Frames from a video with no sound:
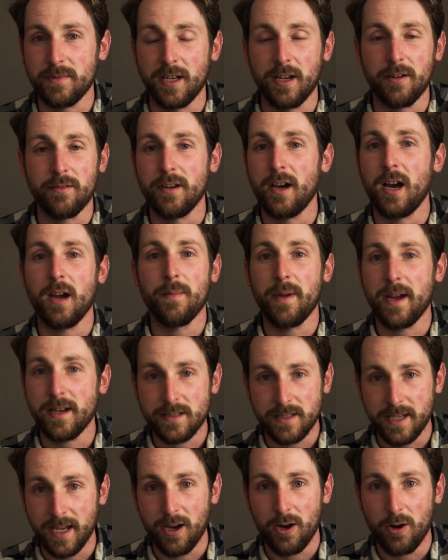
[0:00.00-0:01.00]
you know,
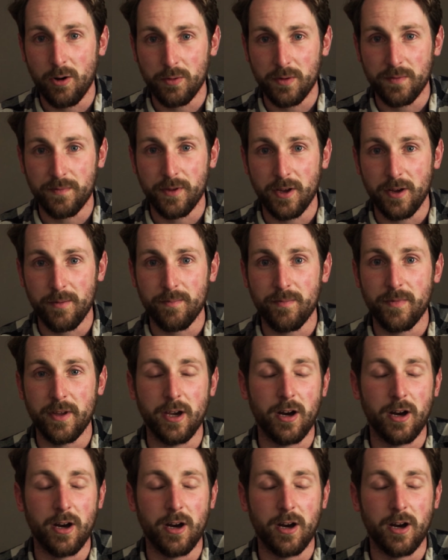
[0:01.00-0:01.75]
nightmare to get hold of them,